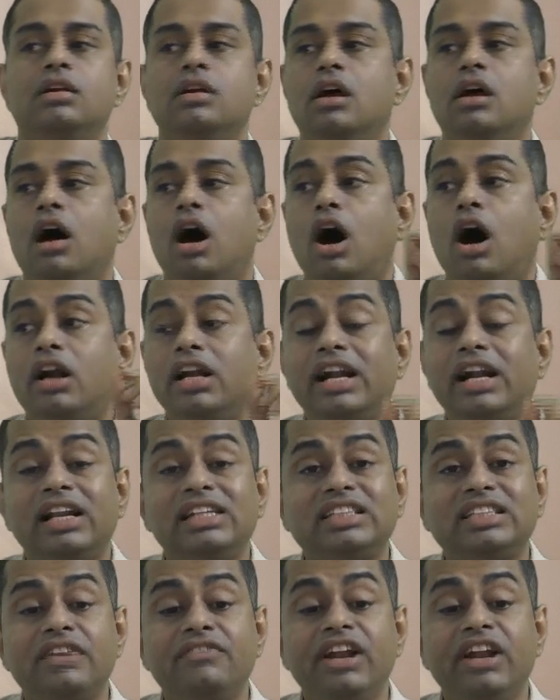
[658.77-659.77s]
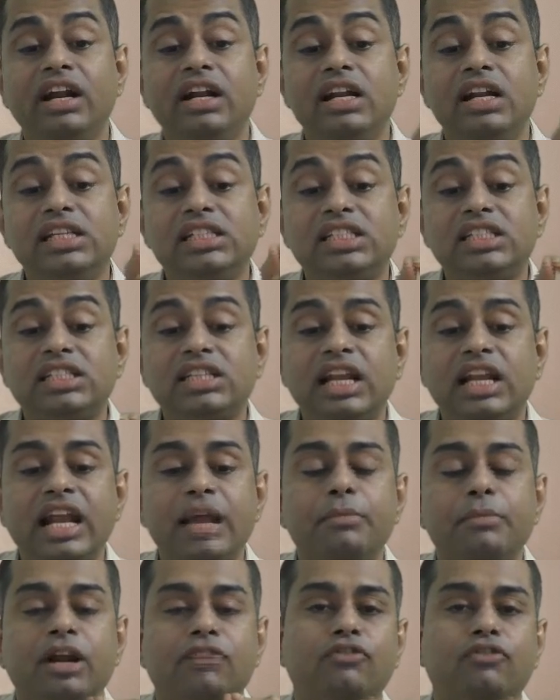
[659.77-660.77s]
Auditor is giving
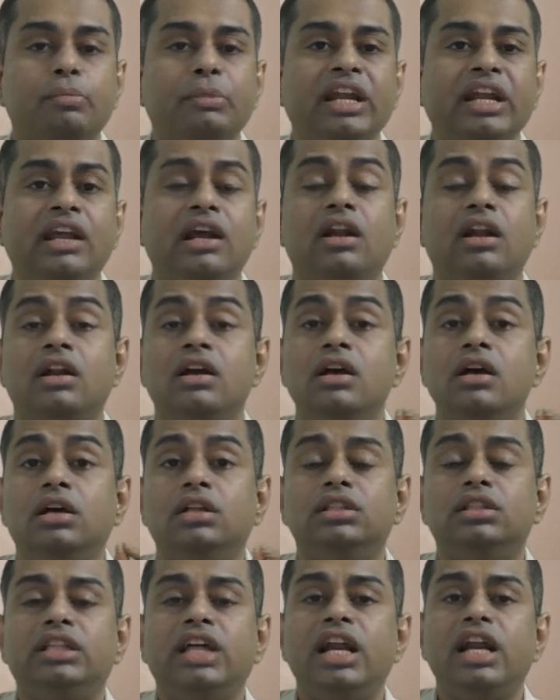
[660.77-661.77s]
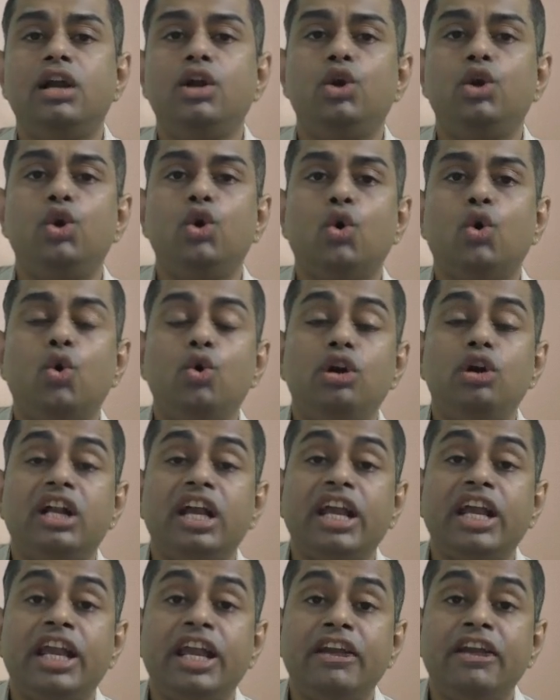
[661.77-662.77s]
disclaimer of opinion. Then don't
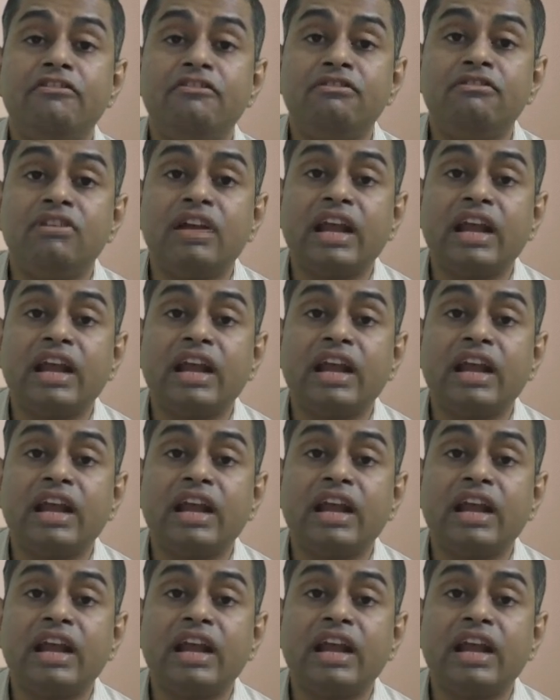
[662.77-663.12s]
give